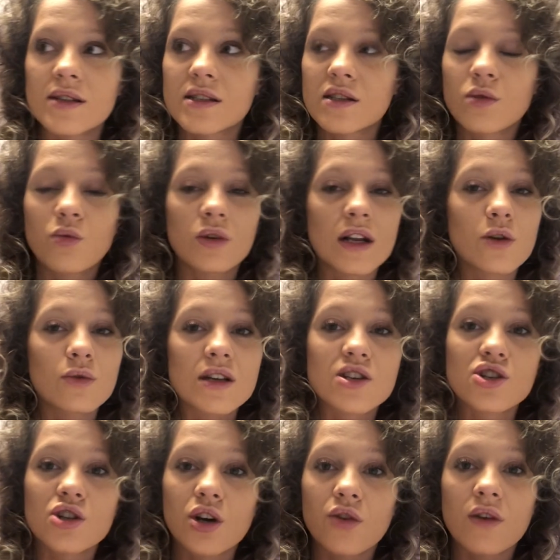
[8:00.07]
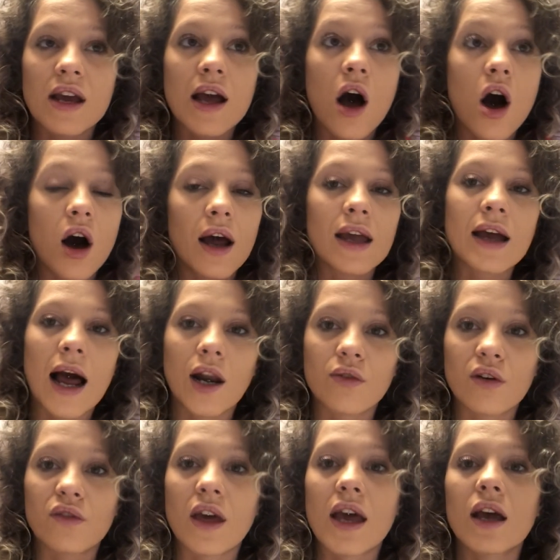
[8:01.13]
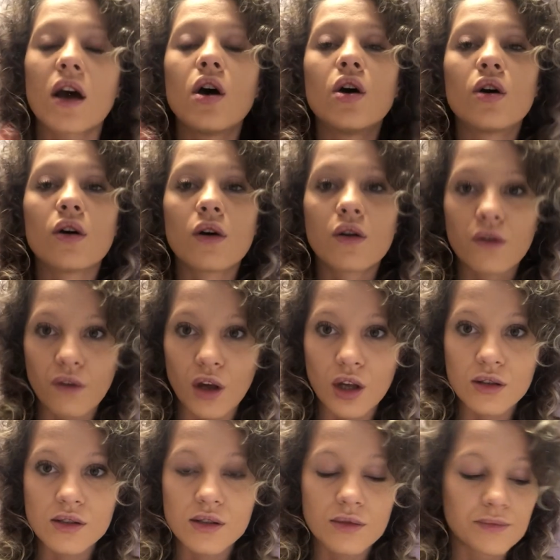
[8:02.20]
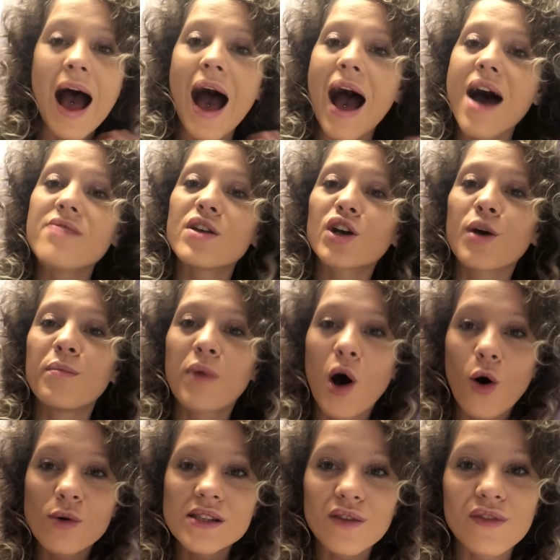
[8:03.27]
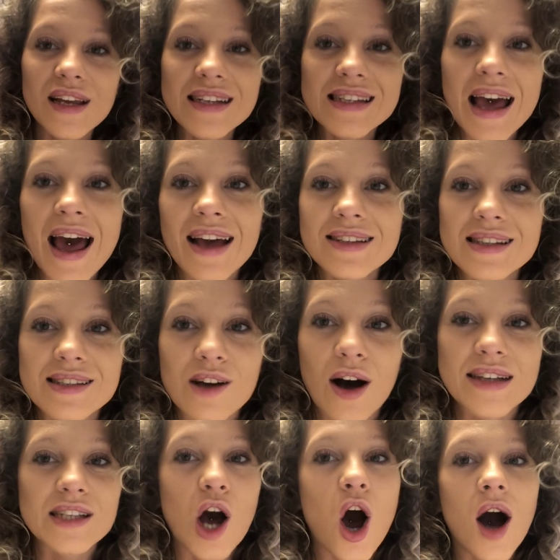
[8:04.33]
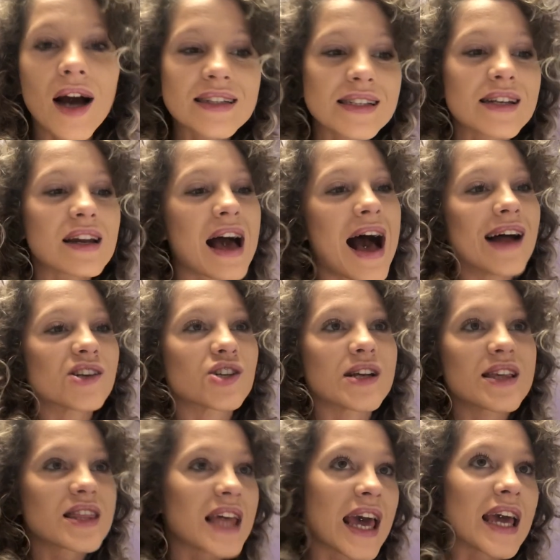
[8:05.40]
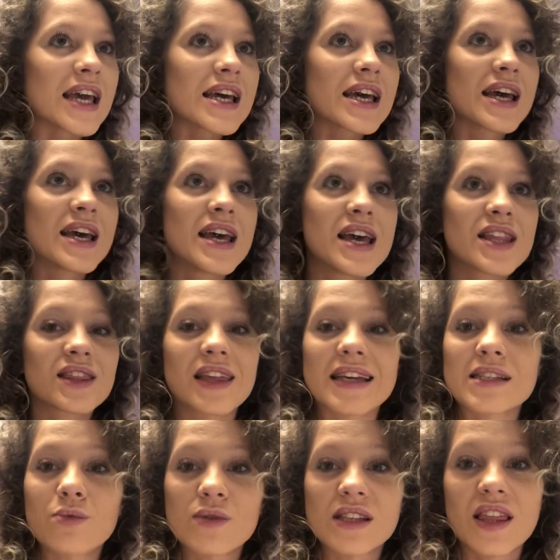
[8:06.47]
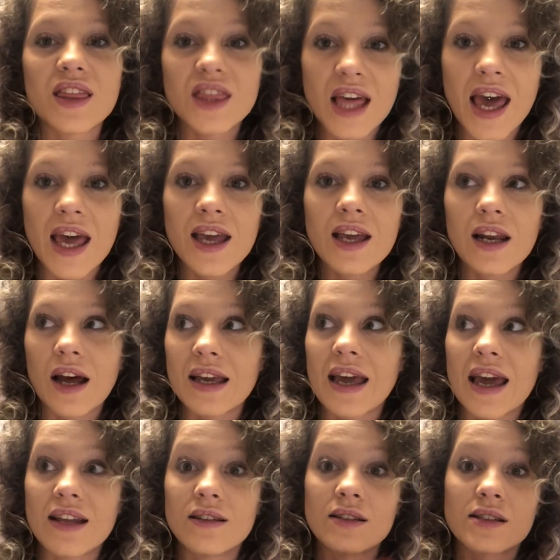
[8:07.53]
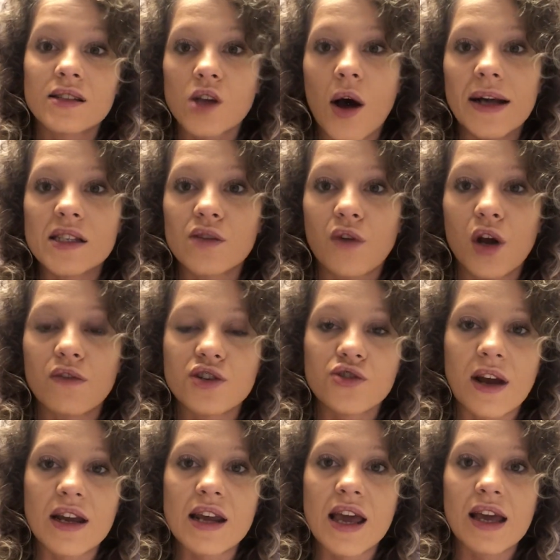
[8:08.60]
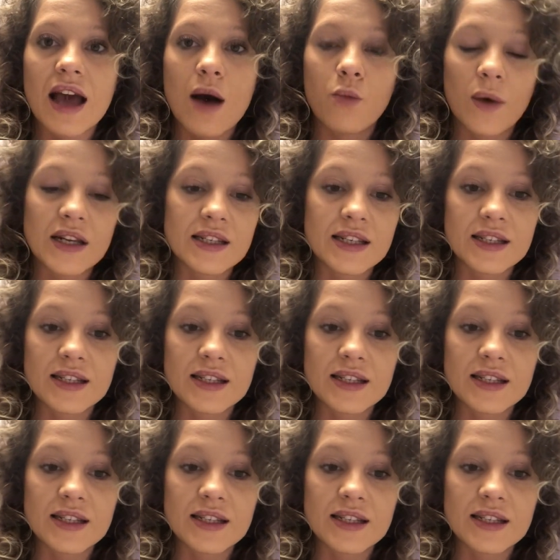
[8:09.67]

still wanting all these sugary, high calorific foods. And the compulsive need to exercise. I didn't actually think this was a thing, like in signs of overtraining and when